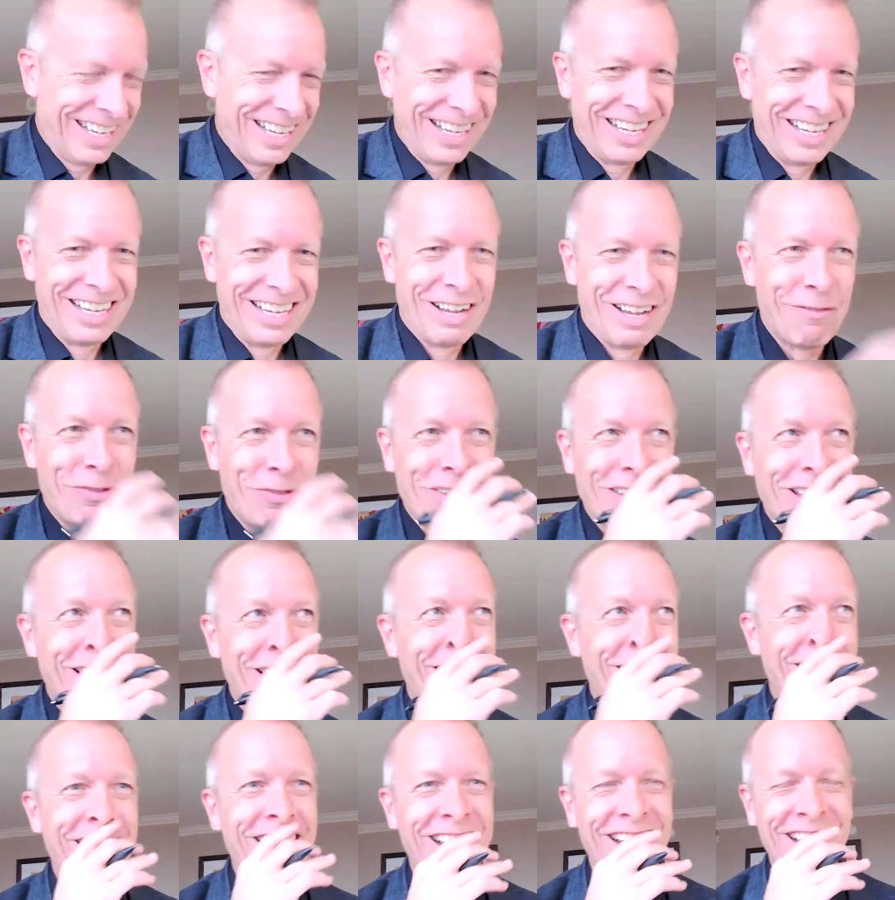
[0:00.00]
Yeah.
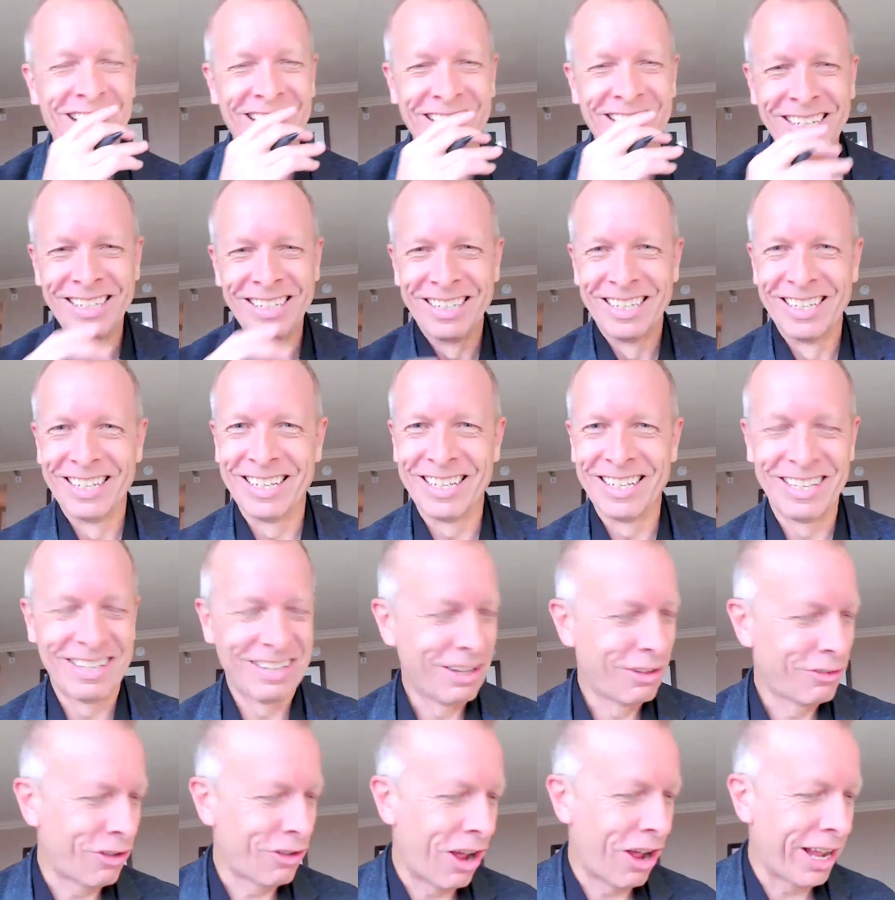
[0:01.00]

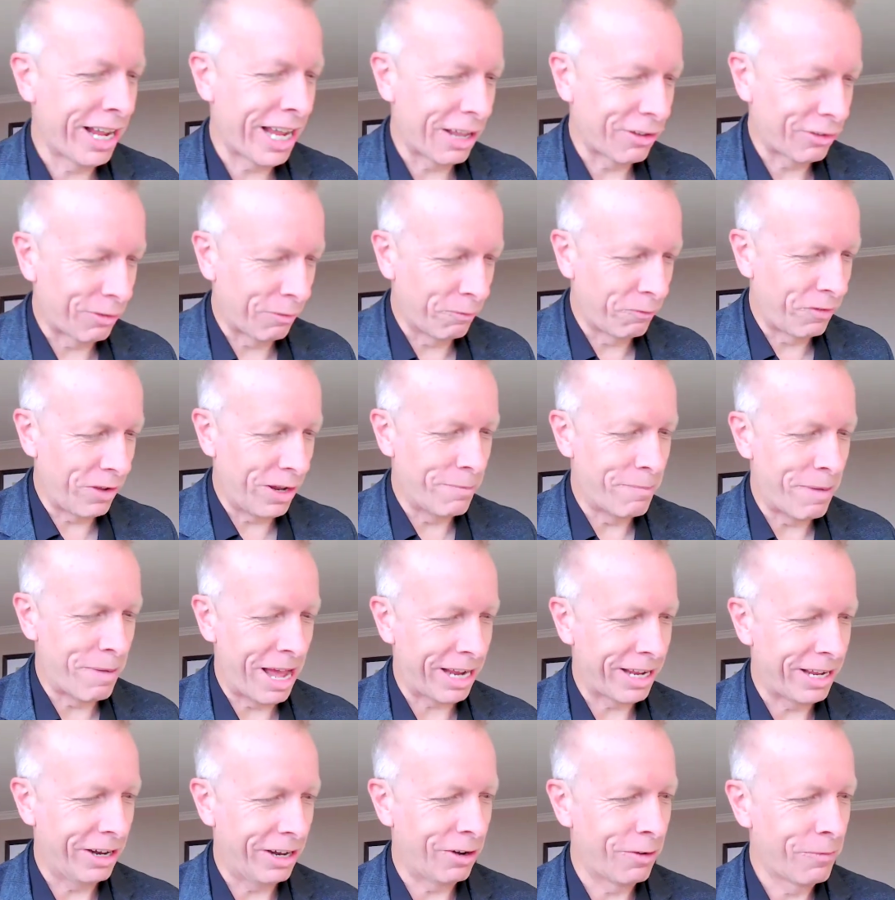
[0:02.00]
Sorry, I got some
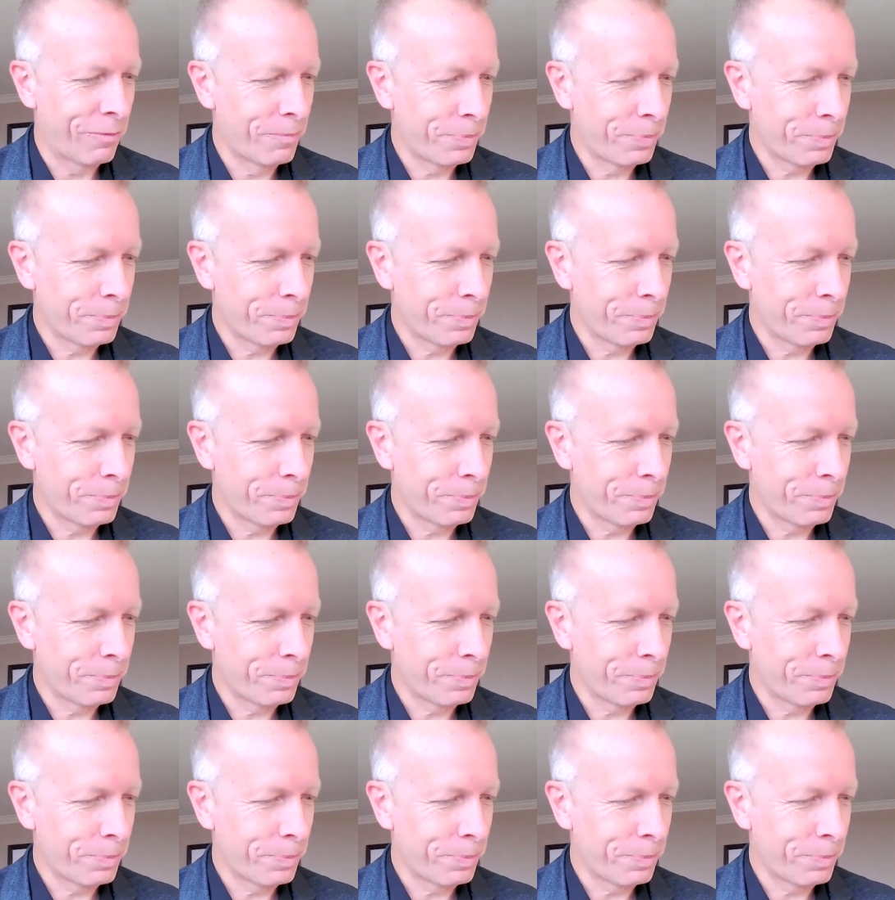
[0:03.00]
feedback here.